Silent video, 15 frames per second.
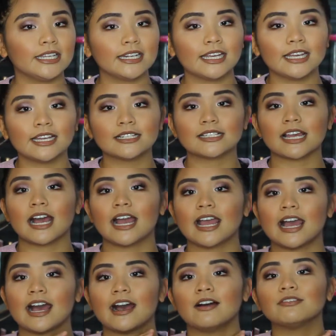need it. I
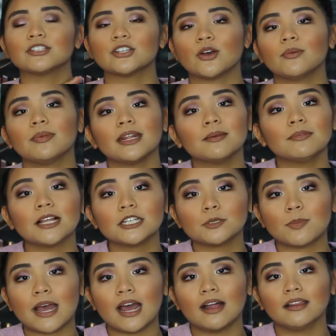have so many blush
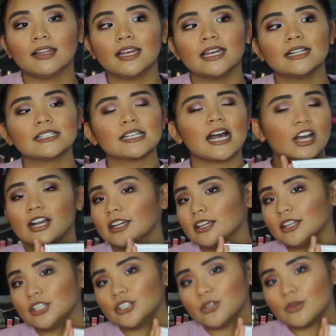palettes, not
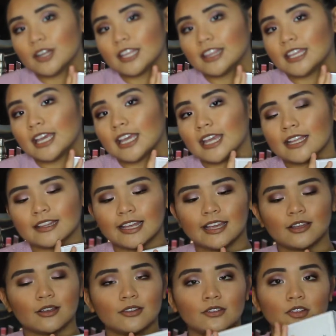gonna do anything.
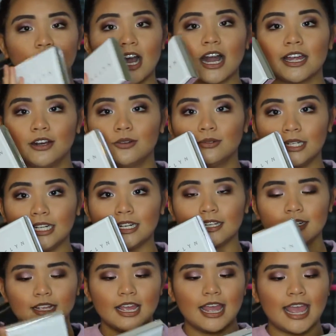Like, I don't need
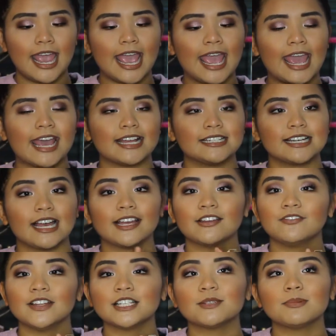it. And I
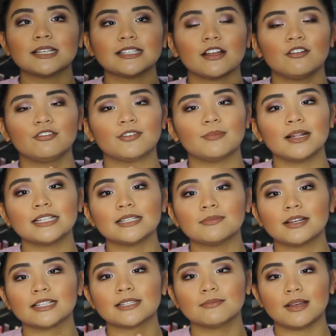convinced myself for months and
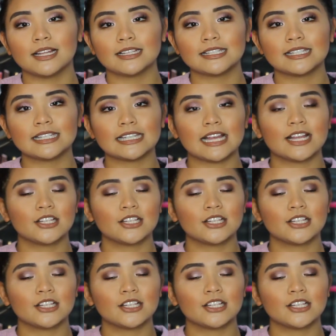months and months,